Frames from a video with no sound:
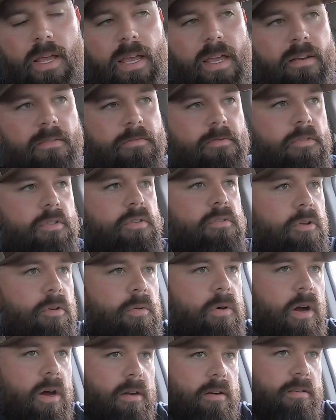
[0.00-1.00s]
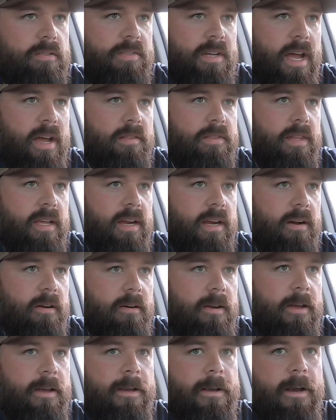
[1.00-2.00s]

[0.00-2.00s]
And for you new hunters out there,